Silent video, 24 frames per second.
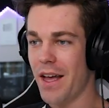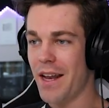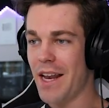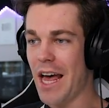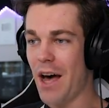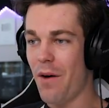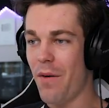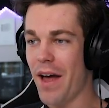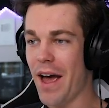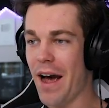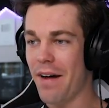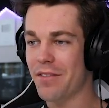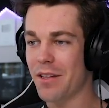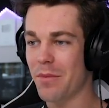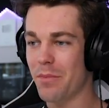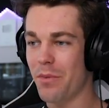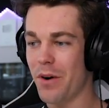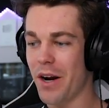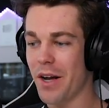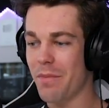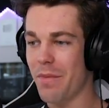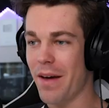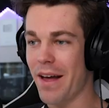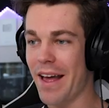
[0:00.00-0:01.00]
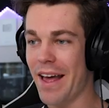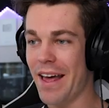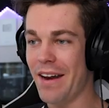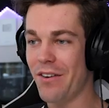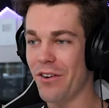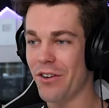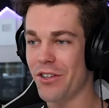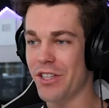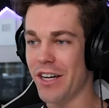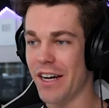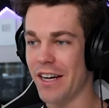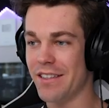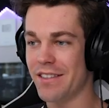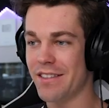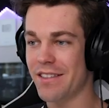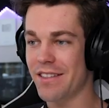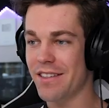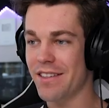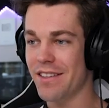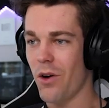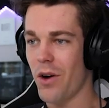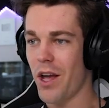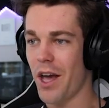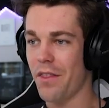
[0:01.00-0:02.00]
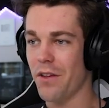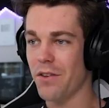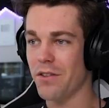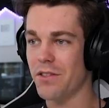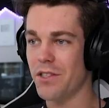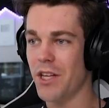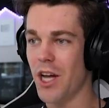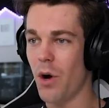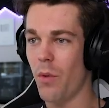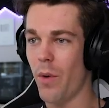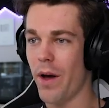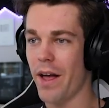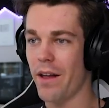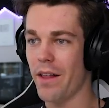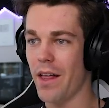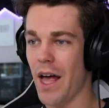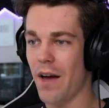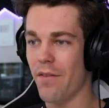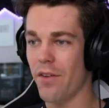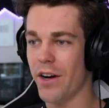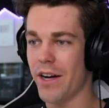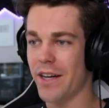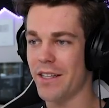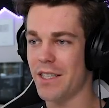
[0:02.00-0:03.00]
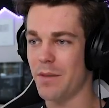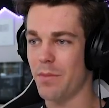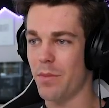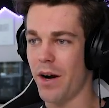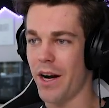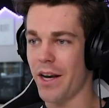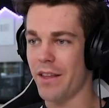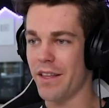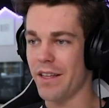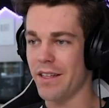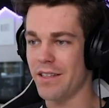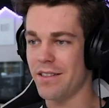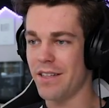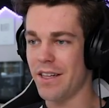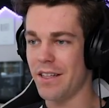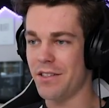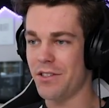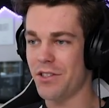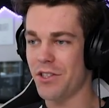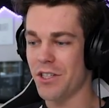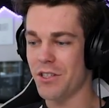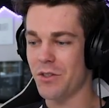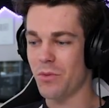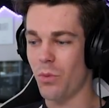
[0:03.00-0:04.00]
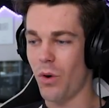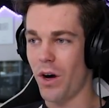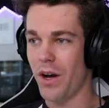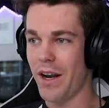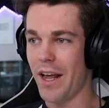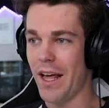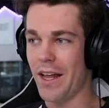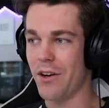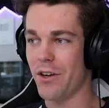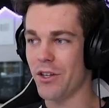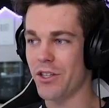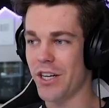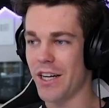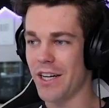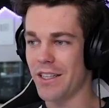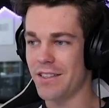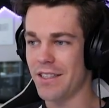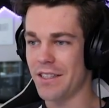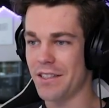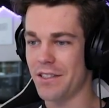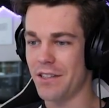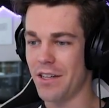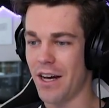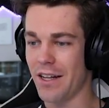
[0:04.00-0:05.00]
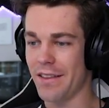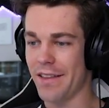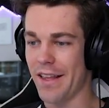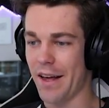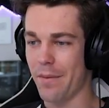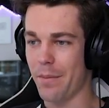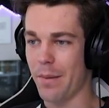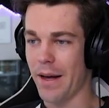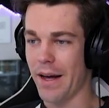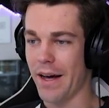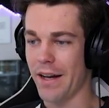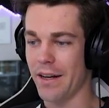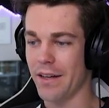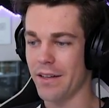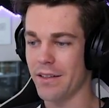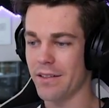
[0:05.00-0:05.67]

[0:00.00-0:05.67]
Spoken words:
And now I have to break my ender chest. Okay, there's no way I'll ever get to break this. It's just one ender chest. It's not that bad.